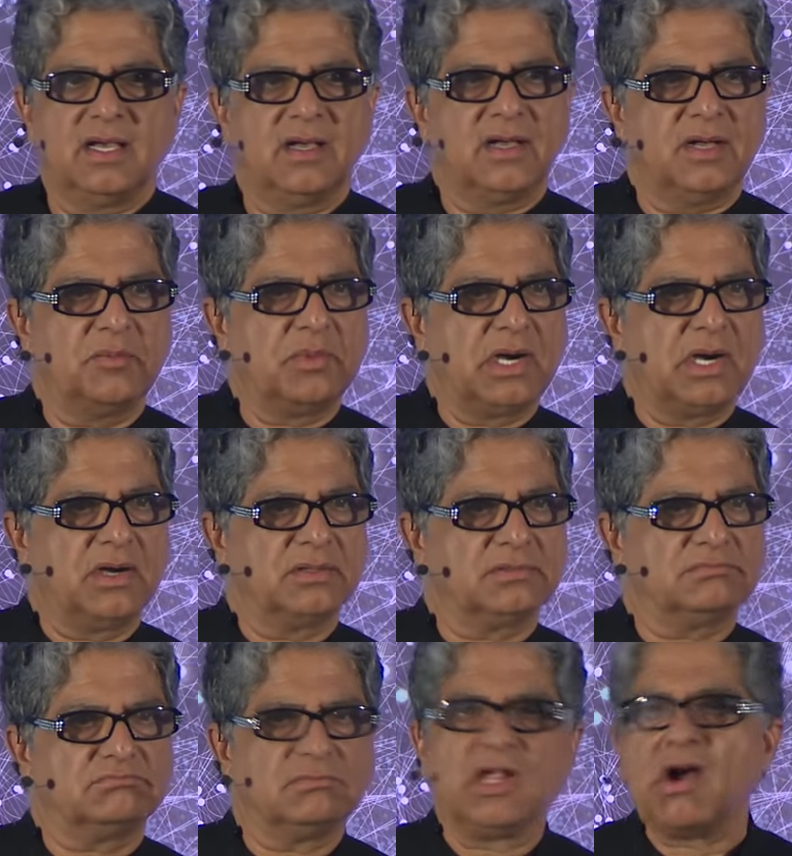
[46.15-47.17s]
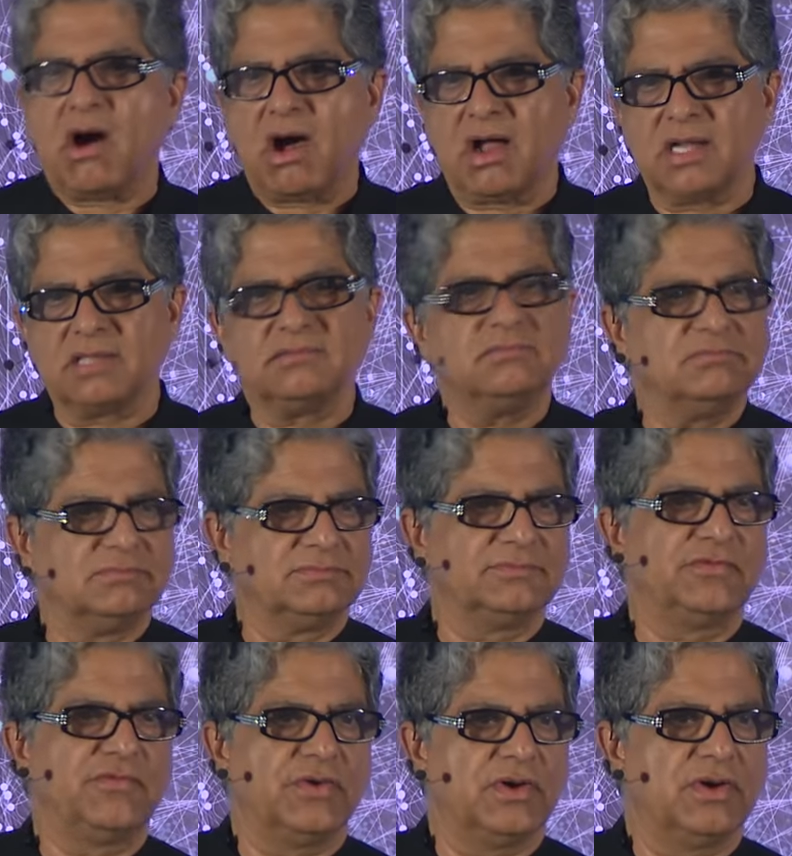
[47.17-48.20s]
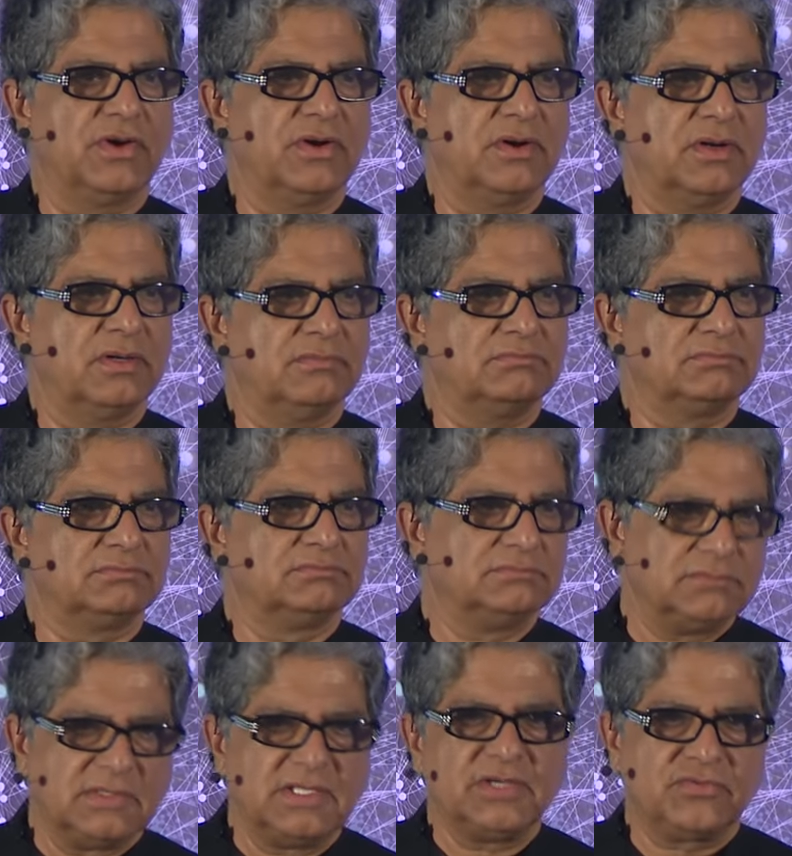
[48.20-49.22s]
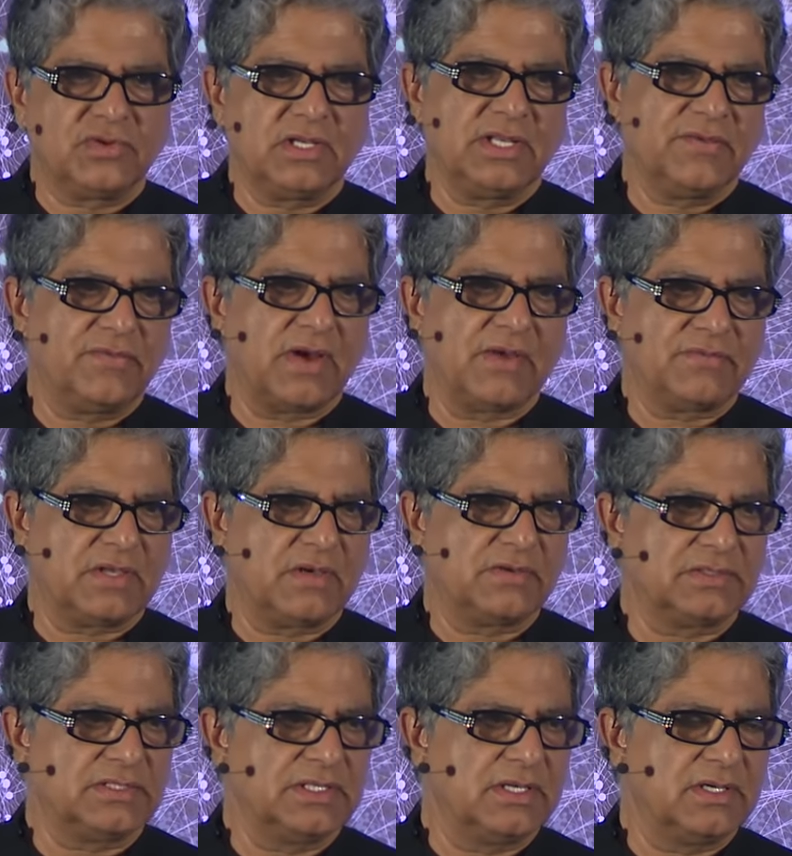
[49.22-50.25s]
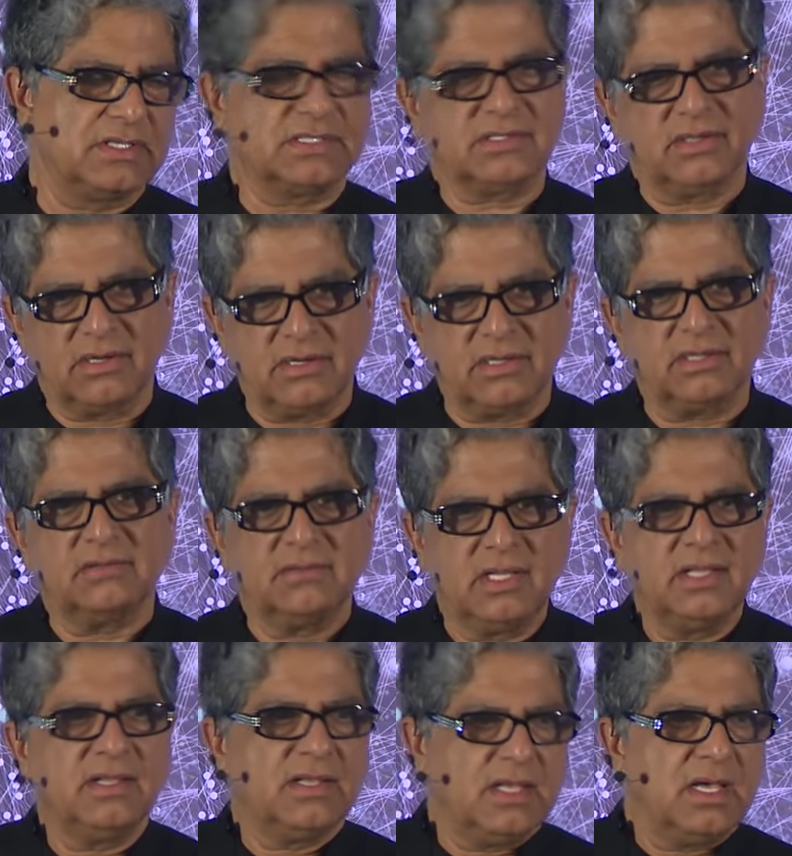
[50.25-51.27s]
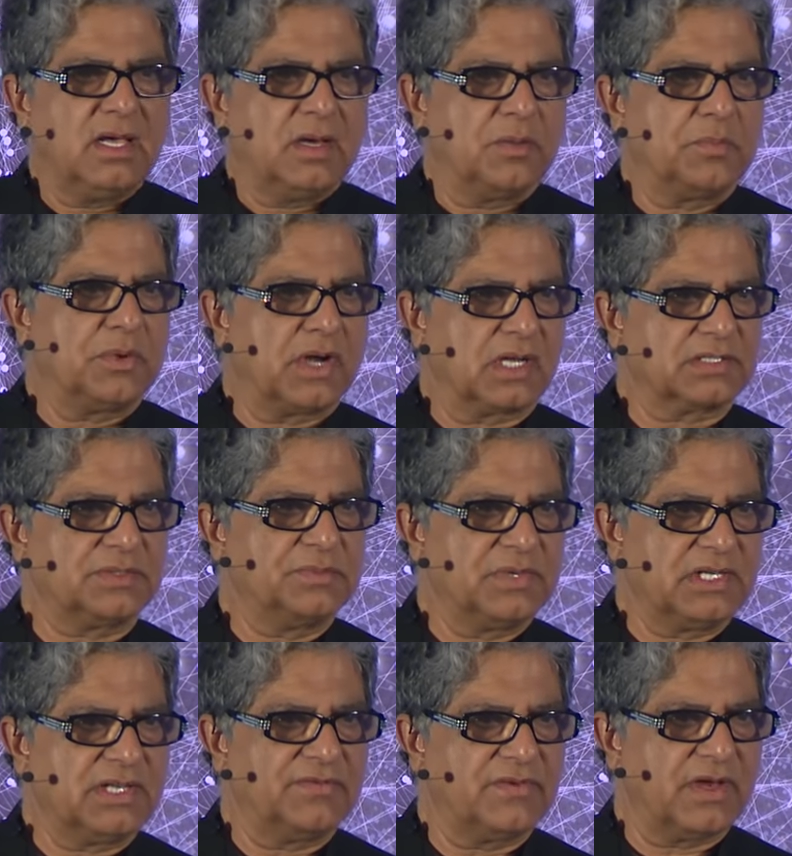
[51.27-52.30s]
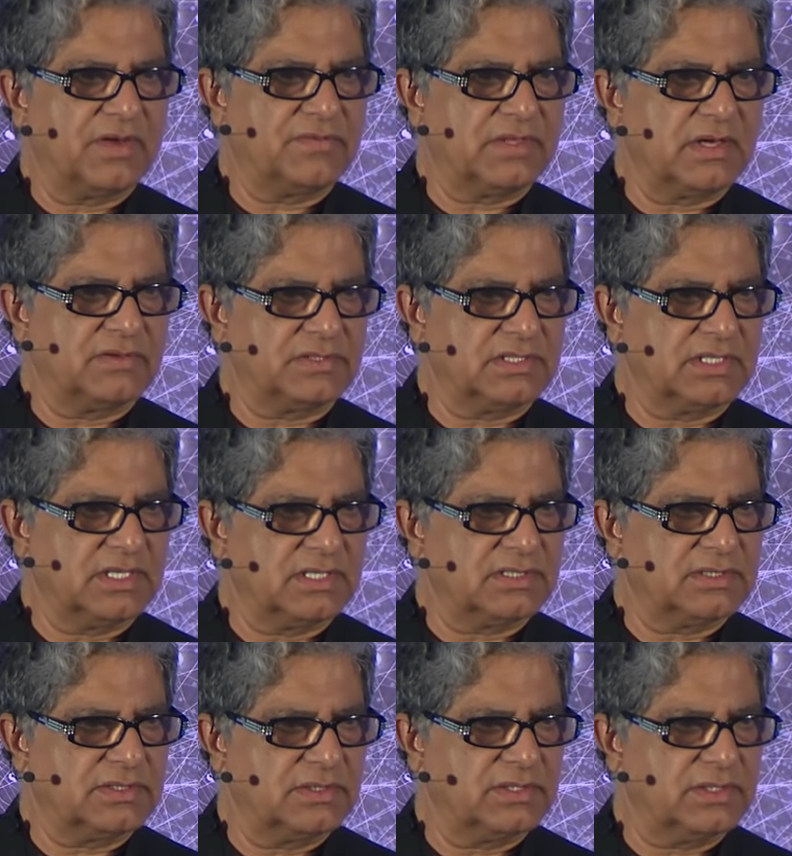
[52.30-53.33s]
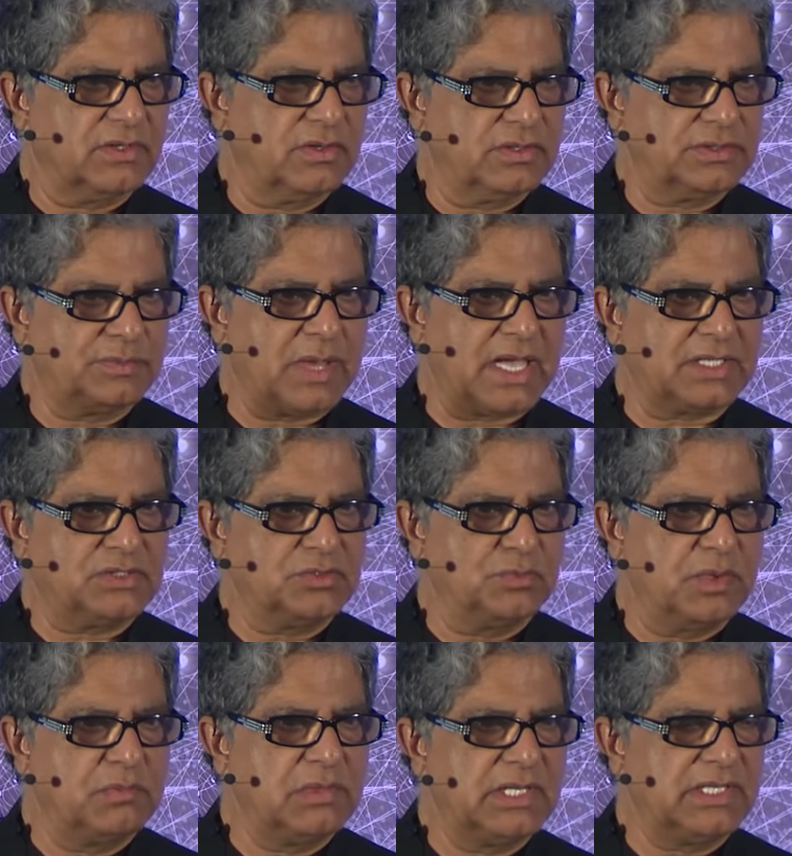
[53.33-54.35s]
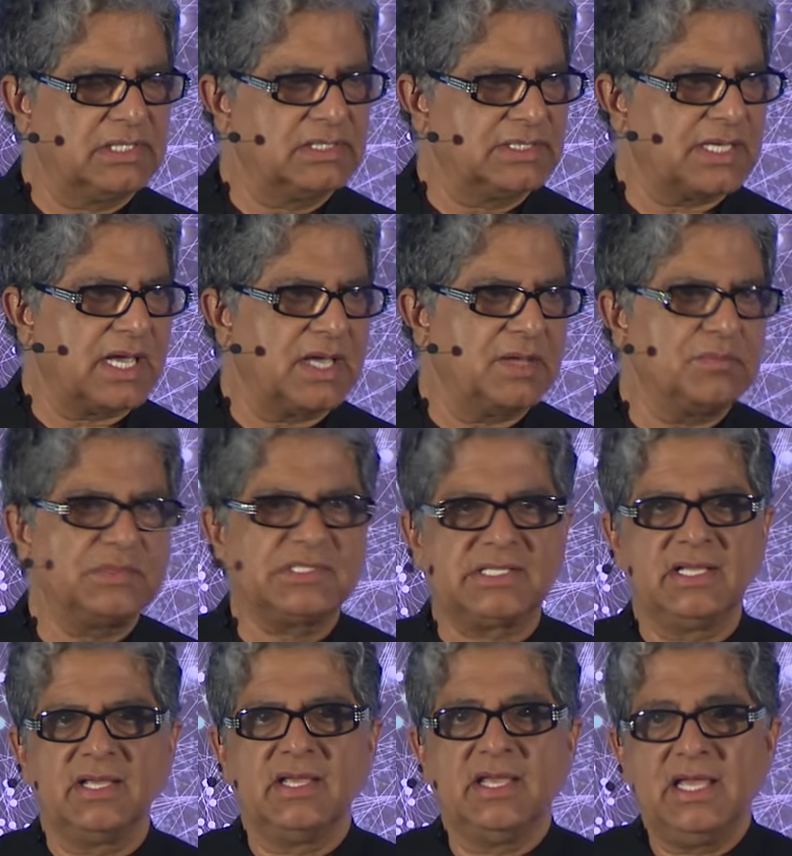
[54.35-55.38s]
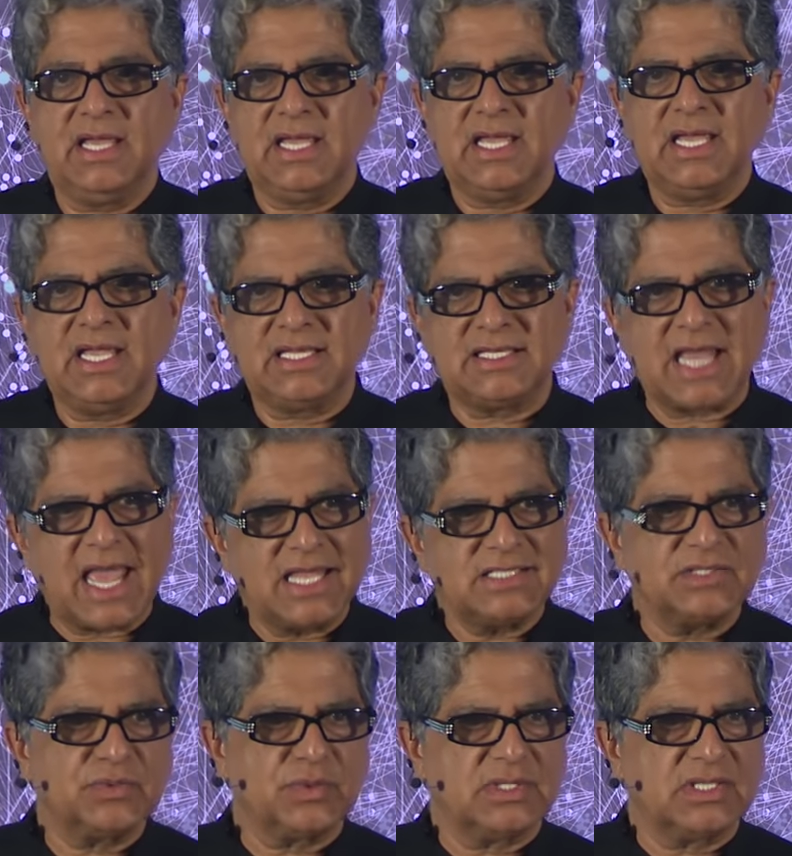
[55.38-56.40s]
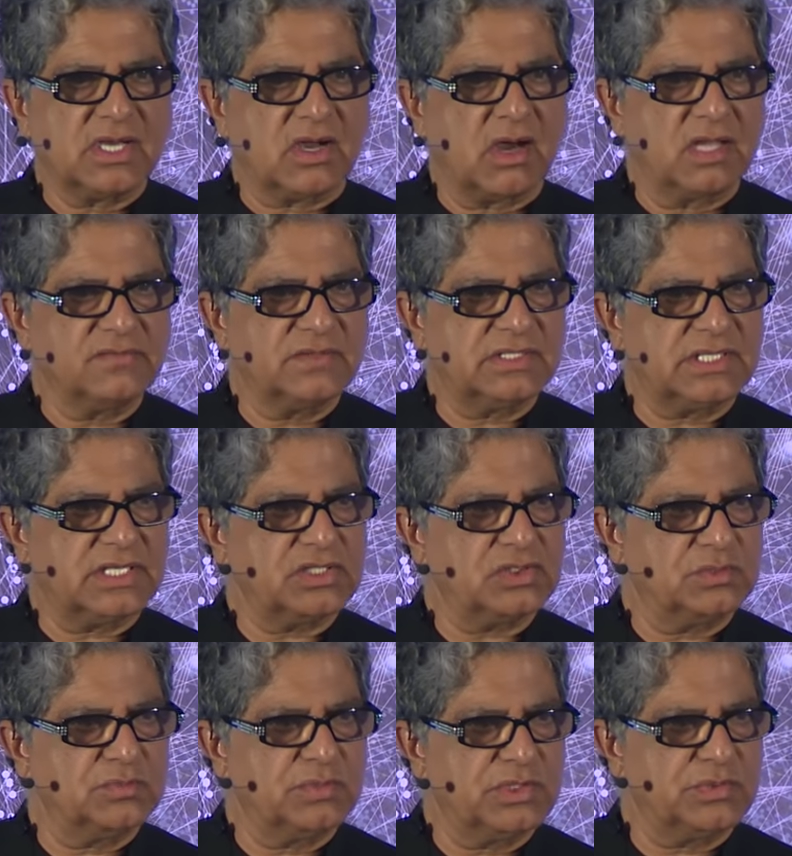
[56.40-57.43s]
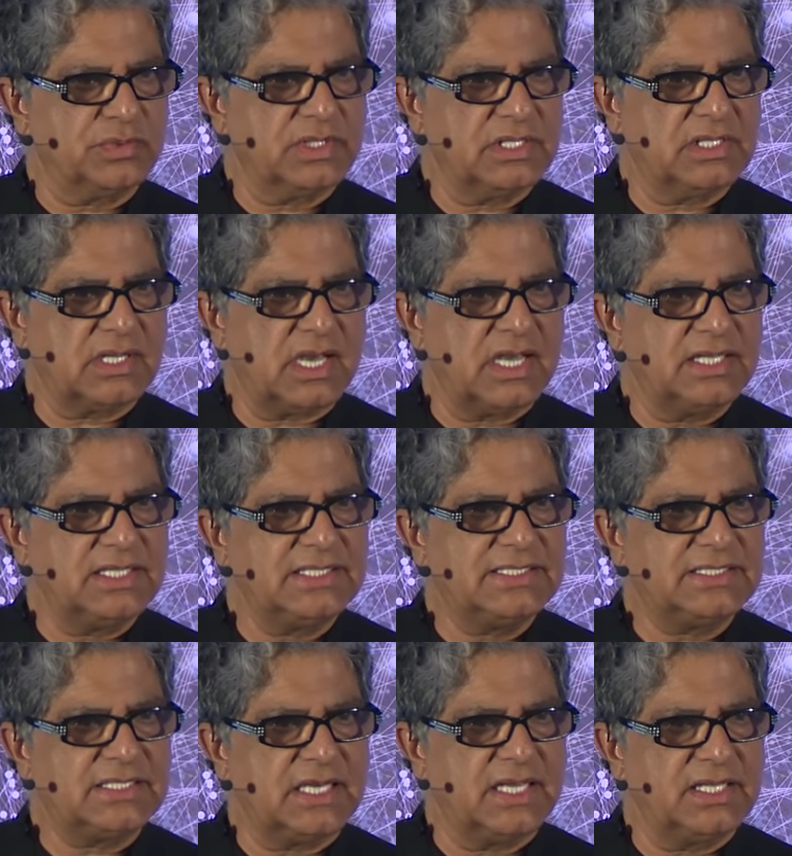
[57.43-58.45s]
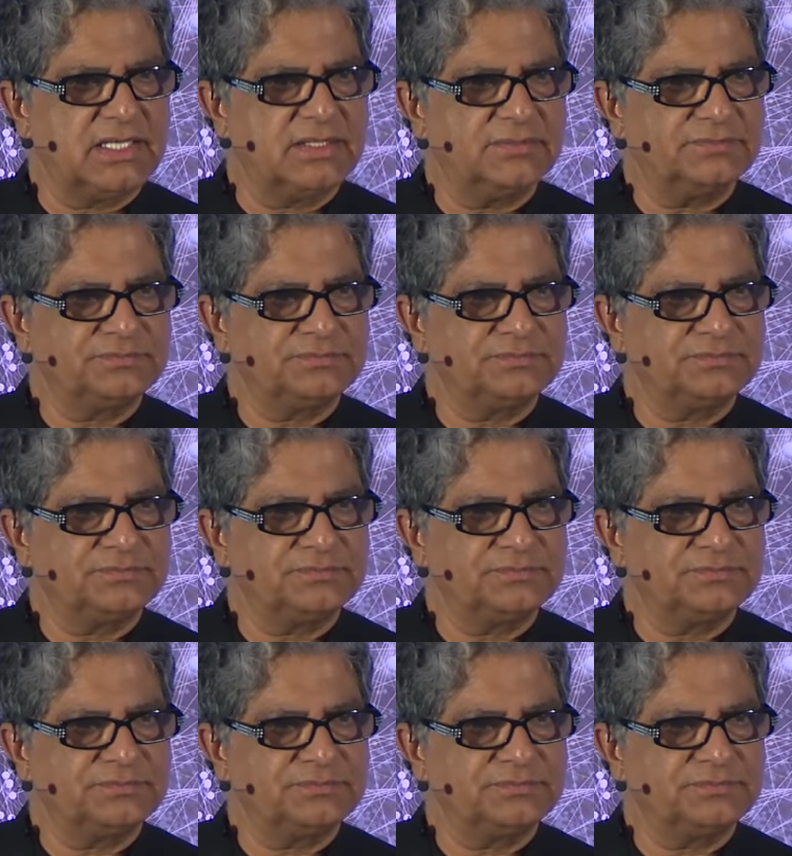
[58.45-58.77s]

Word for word: about God for literally 5,000 years or approximately 5,000 years. So it goes back to biblical times. It ends with a conversation between Einstein